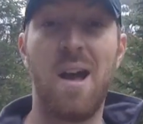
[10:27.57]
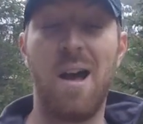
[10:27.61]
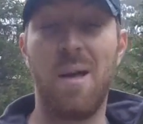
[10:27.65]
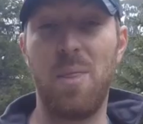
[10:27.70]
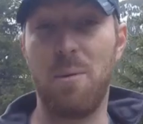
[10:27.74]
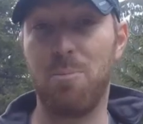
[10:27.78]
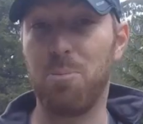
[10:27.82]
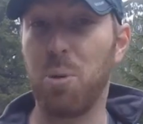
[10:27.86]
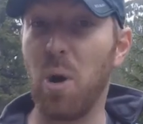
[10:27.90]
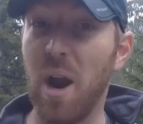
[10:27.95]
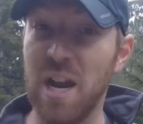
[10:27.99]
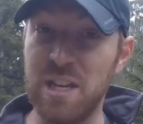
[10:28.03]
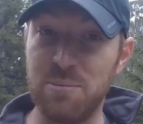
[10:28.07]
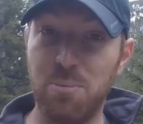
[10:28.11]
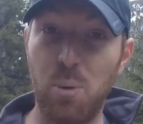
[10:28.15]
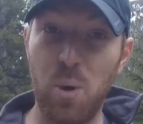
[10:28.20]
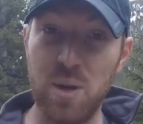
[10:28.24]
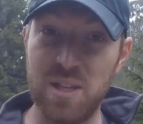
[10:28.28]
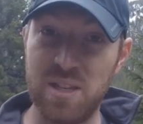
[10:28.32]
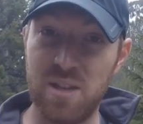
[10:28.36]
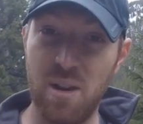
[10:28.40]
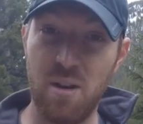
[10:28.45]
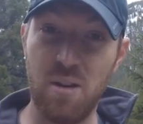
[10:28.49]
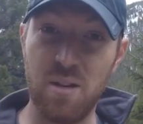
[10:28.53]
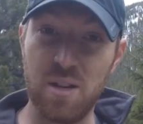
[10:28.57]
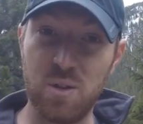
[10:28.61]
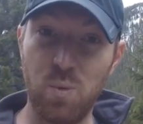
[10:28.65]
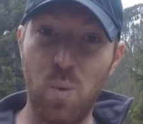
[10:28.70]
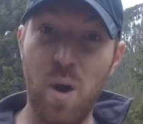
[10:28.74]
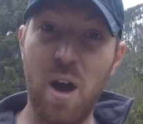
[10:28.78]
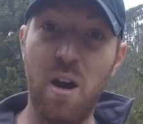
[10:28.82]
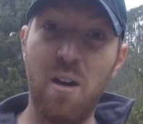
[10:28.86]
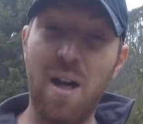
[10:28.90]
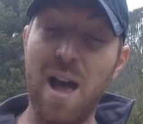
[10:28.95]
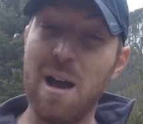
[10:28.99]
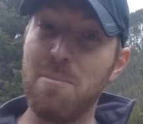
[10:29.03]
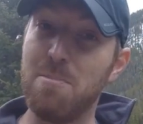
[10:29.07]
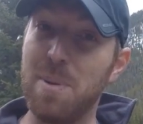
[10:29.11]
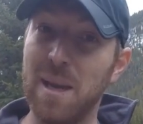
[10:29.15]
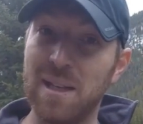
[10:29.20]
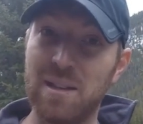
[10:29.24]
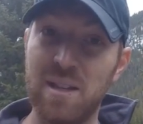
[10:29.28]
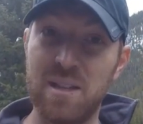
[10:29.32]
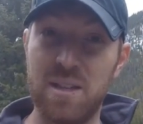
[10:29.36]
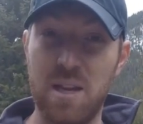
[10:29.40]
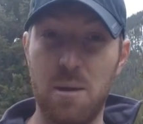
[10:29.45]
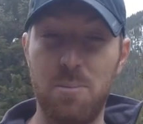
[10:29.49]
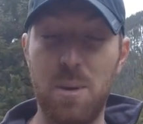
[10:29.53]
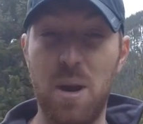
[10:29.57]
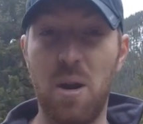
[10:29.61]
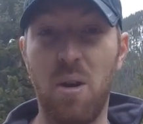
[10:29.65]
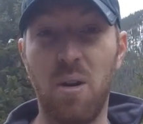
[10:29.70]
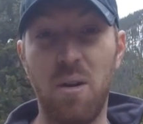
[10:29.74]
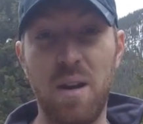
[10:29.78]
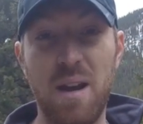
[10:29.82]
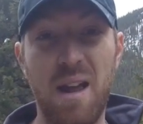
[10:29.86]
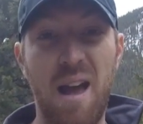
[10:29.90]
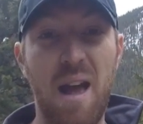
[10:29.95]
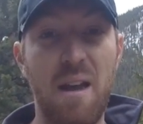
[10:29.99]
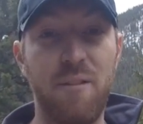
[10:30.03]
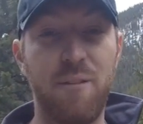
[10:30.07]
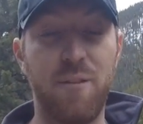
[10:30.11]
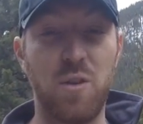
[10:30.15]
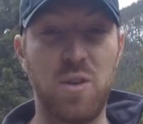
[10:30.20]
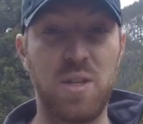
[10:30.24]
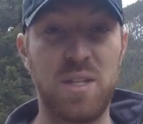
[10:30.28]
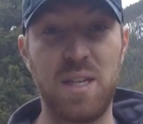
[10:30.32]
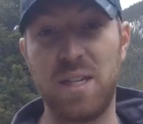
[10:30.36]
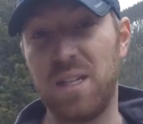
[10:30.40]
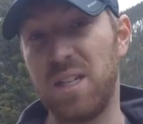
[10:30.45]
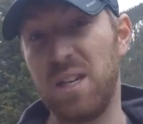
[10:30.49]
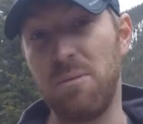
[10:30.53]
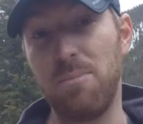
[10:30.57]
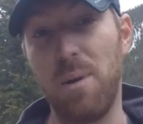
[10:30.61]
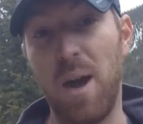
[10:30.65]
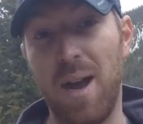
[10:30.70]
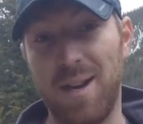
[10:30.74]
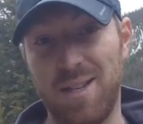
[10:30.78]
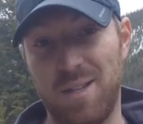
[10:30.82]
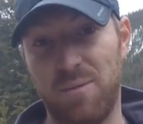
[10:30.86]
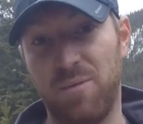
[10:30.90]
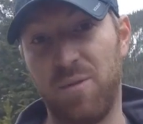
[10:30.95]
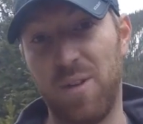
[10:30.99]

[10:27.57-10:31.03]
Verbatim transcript: Uh, the price points there as well. I picked this up at REI for 60 bucks.